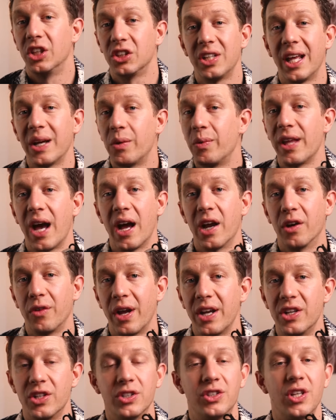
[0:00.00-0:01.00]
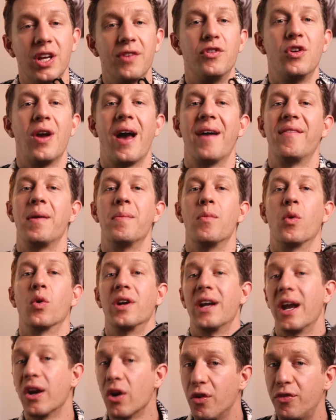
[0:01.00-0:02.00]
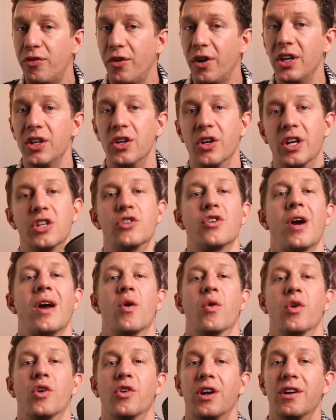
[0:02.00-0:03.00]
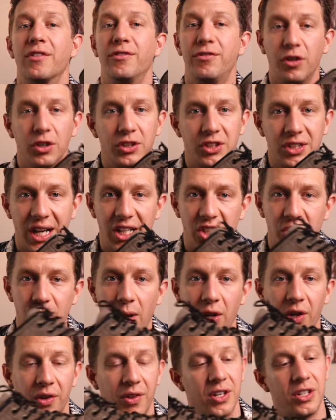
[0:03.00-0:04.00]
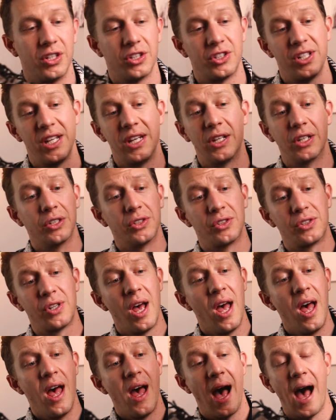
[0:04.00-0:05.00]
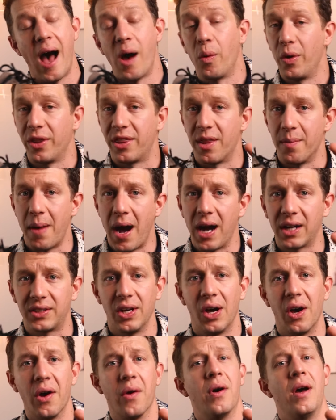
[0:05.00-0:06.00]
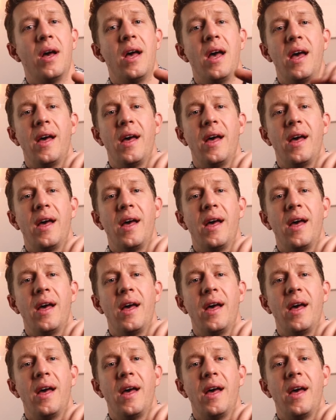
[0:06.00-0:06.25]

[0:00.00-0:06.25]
Just like with Iron Rangers, if you have a more narrow foot, you can try ordering a full size smaller than your sneakers uh, with the moc toe.